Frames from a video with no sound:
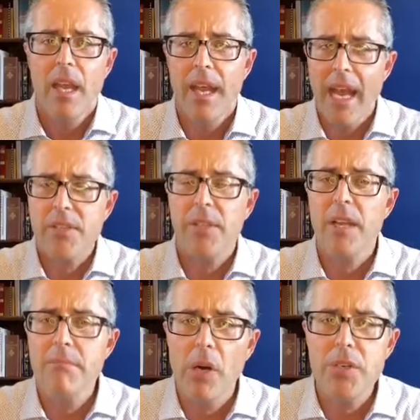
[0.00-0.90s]
And actually,
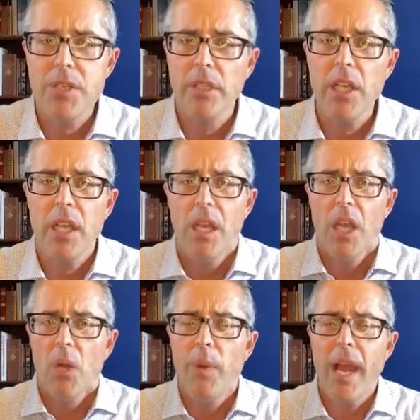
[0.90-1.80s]
emotionally,
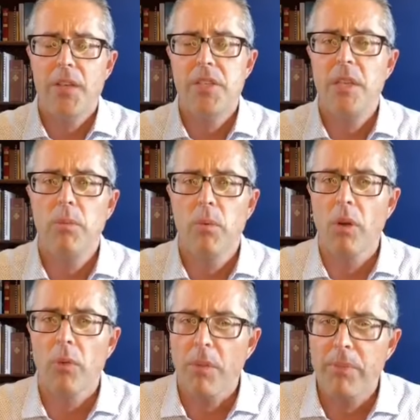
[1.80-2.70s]
we actually
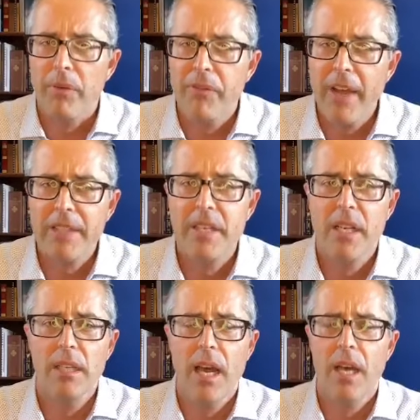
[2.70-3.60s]
were, were
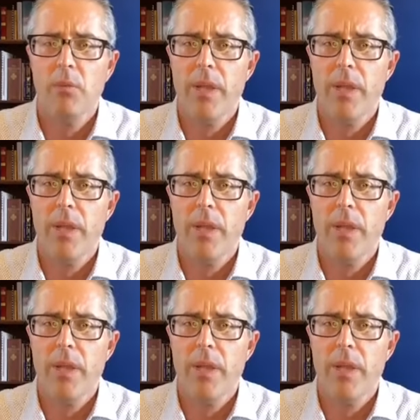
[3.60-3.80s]
perfected a lot.